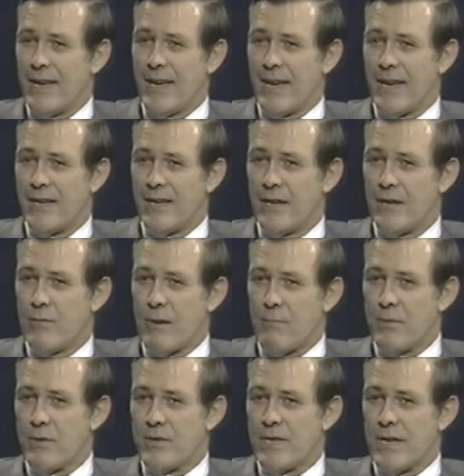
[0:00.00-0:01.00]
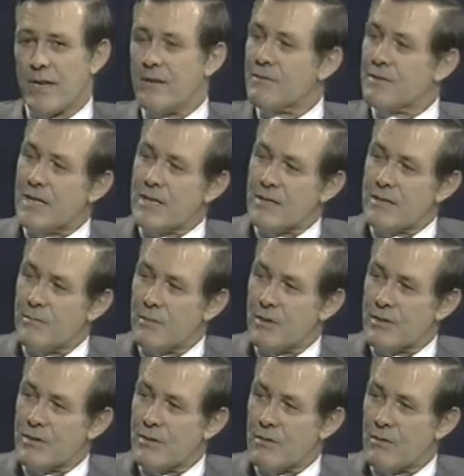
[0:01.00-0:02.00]
And in a representative system,
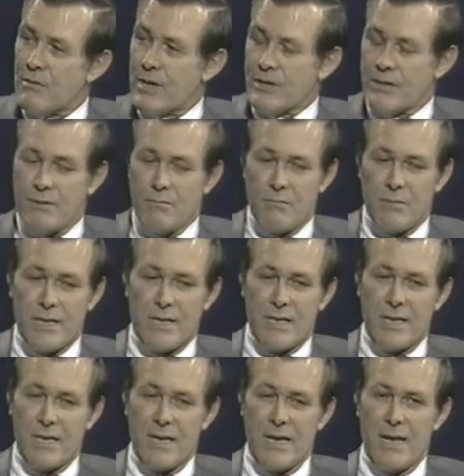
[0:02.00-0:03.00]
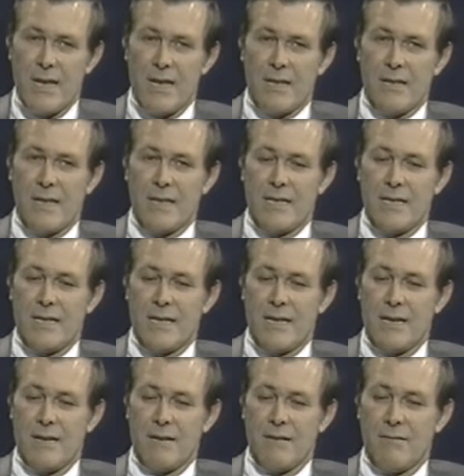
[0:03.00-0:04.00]
there's no question but that that
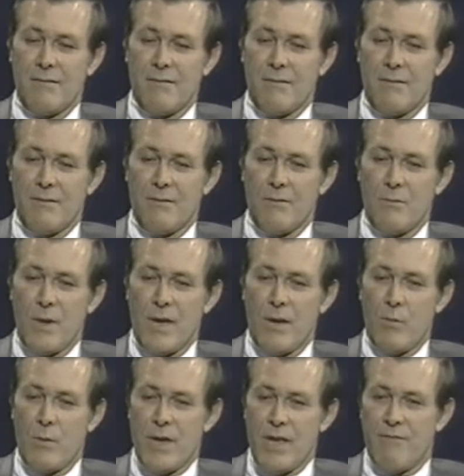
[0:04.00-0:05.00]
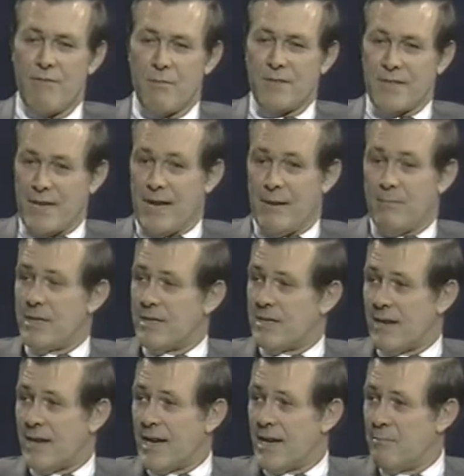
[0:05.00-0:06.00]
uh, we, we, from time to
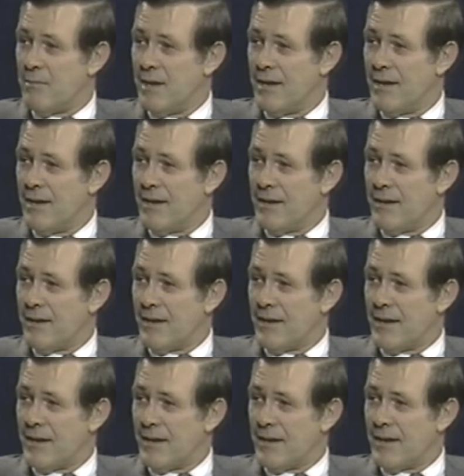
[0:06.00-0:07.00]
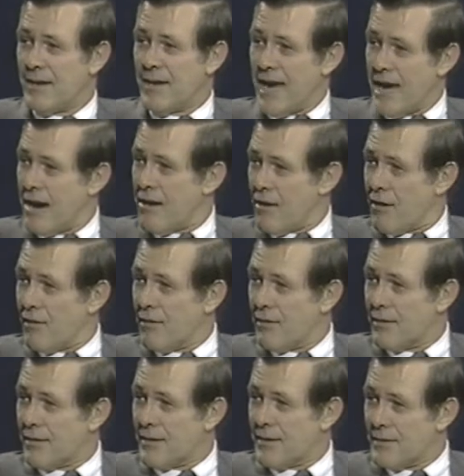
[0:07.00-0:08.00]
time, uh, err.
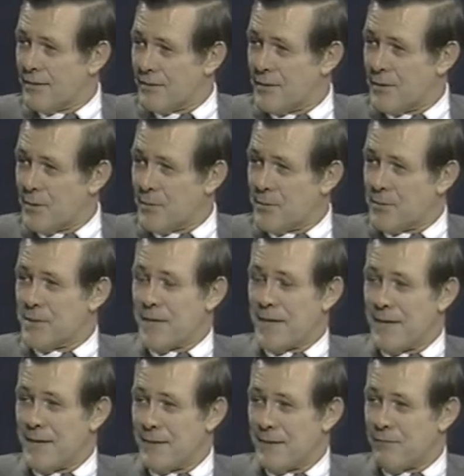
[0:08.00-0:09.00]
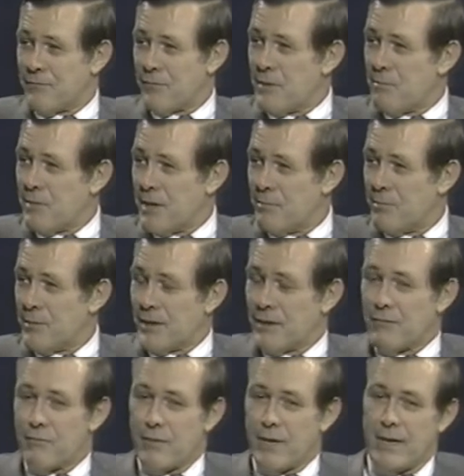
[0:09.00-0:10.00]
Uh, the old saying that free people
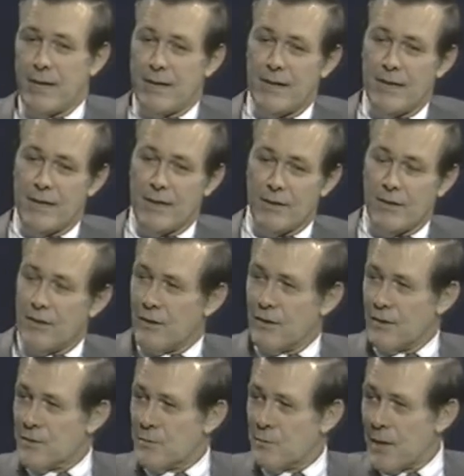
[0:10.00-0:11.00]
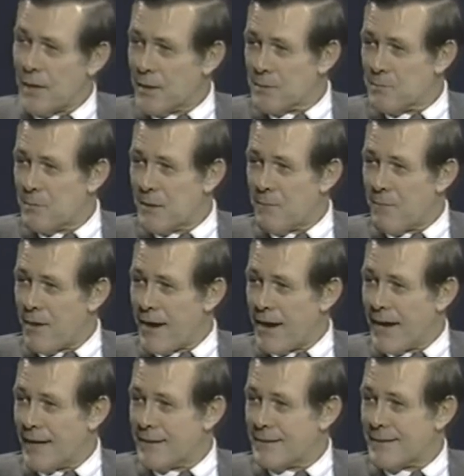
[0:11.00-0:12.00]
are free to err as well as be
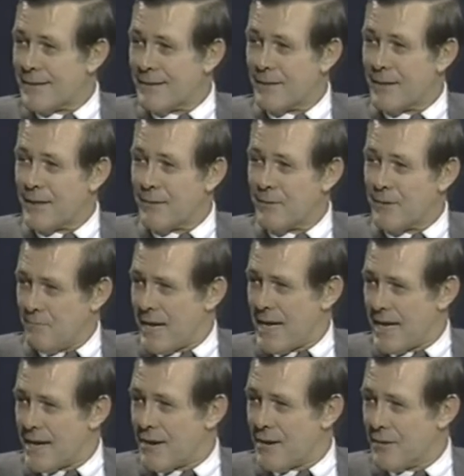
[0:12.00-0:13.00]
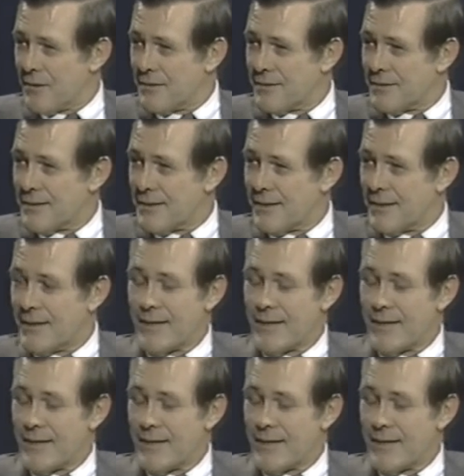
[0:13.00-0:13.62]
wise, and, and we've made errors.